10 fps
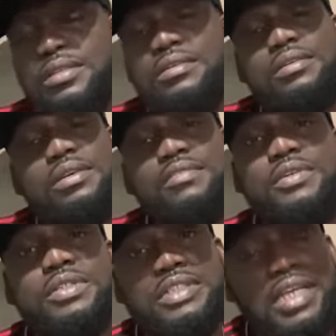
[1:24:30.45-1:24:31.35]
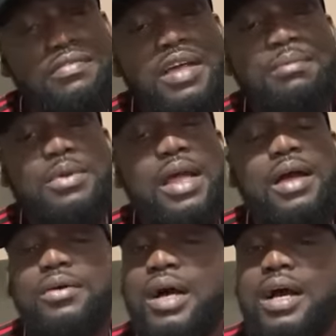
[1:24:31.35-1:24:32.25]
When you love yourself and if you
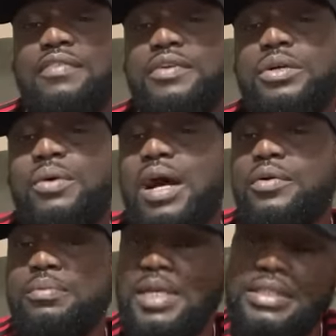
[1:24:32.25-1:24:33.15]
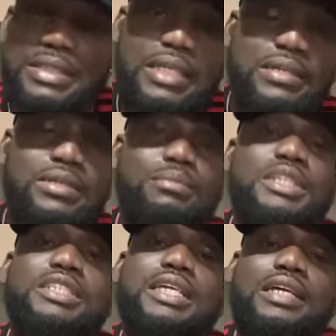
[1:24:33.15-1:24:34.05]
don't want to remain single, be
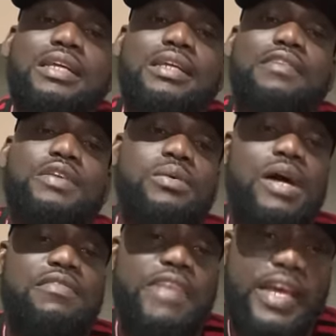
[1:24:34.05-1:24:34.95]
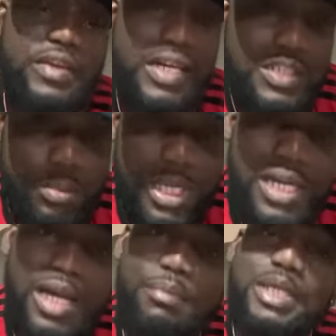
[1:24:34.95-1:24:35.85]
single. If you don't want to fly down to
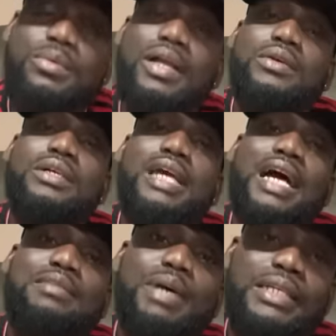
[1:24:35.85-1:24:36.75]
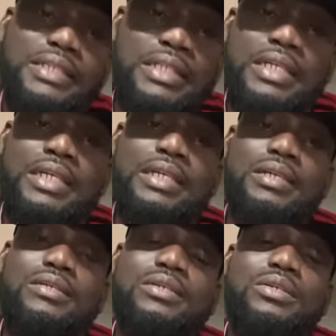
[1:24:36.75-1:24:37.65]
Jamaica and meet one look a yard man,
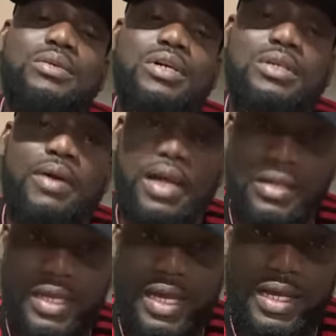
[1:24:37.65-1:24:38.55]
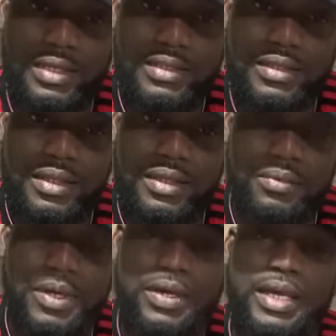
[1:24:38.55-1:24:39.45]
when you do what you want there,
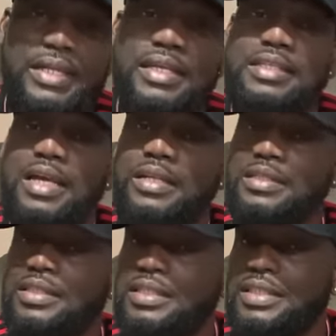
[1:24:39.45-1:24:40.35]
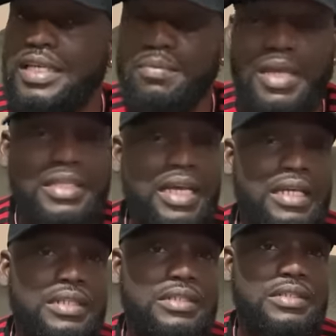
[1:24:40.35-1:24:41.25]
we're going to end the segment
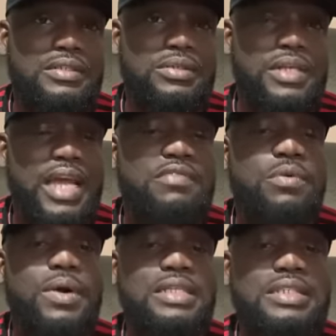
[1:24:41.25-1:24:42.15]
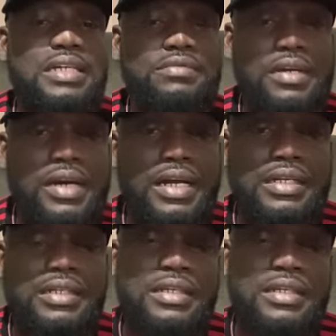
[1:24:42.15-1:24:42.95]
here tonight for once and for all.